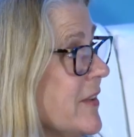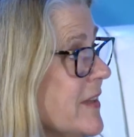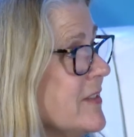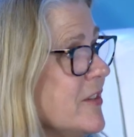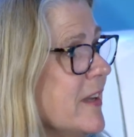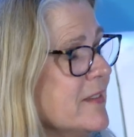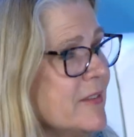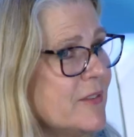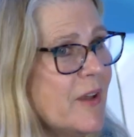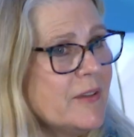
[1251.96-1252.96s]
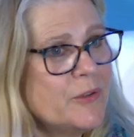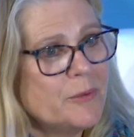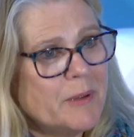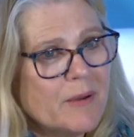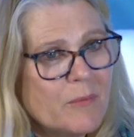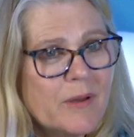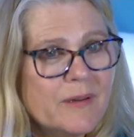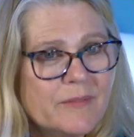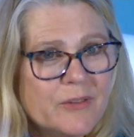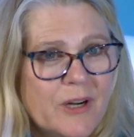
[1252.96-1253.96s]
this chance to talk to you about one
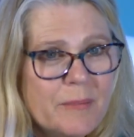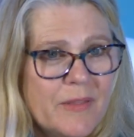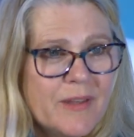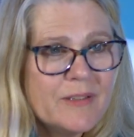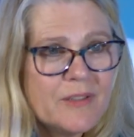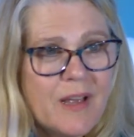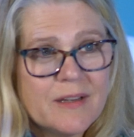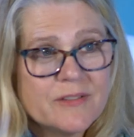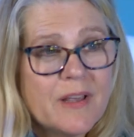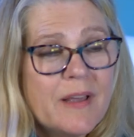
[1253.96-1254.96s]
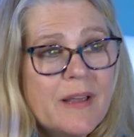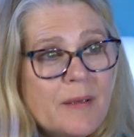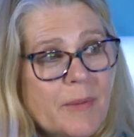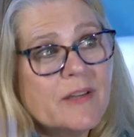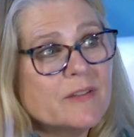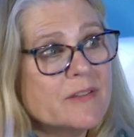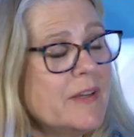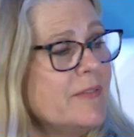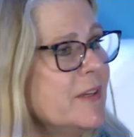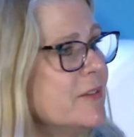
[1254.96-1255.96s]
of Dartmouth-Hitchcock's patient
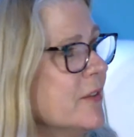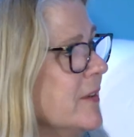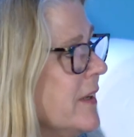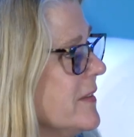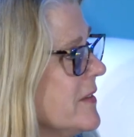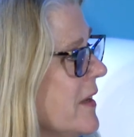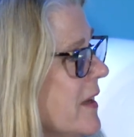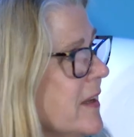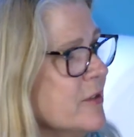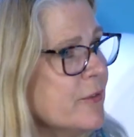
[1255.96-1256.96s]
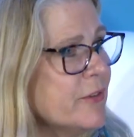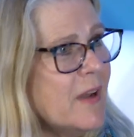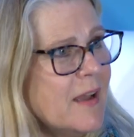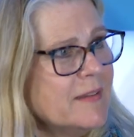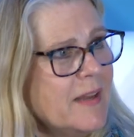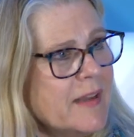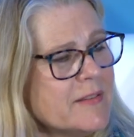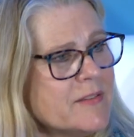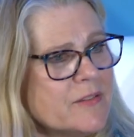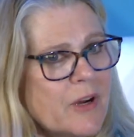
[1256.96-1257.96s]
safety journeys. So for
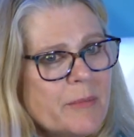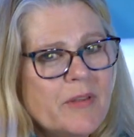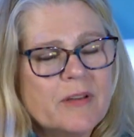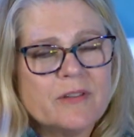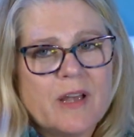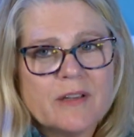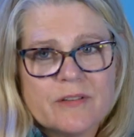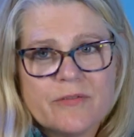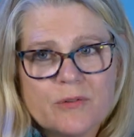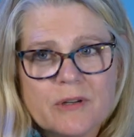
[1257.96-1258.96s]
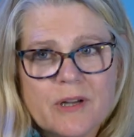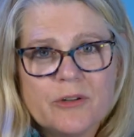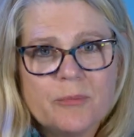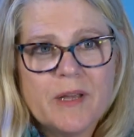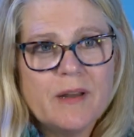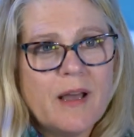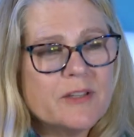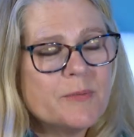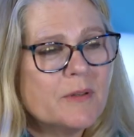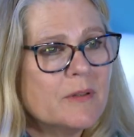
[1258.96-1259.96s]
context, Dartmouth-Hitchcock is a 400-bed
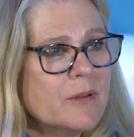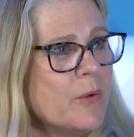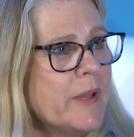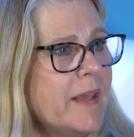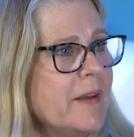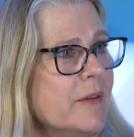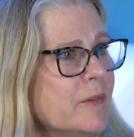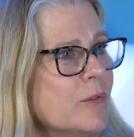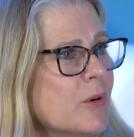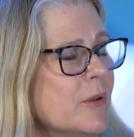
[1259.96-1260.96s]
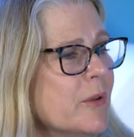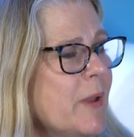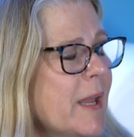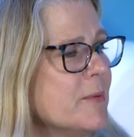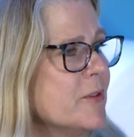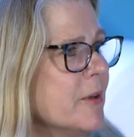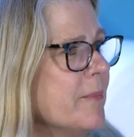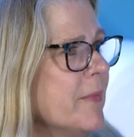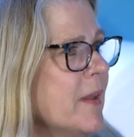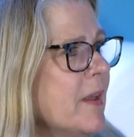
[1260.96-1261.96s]
hospital located in rural New Hampshire.
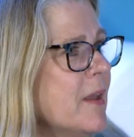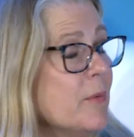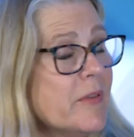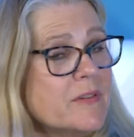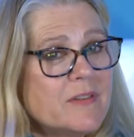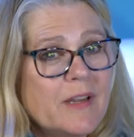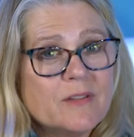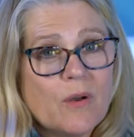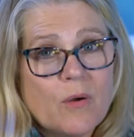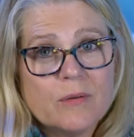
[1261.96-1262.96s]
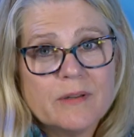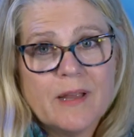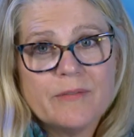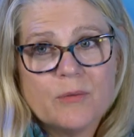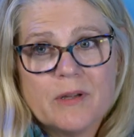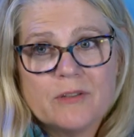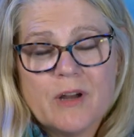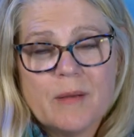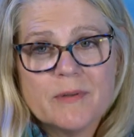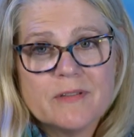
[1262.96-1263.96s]
We're the state's only level one
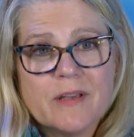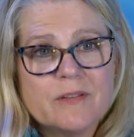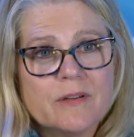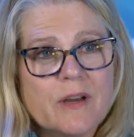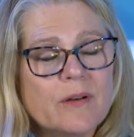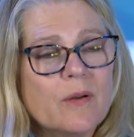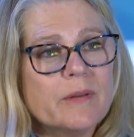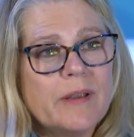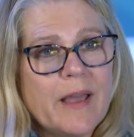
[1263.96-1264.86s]
trauma center and only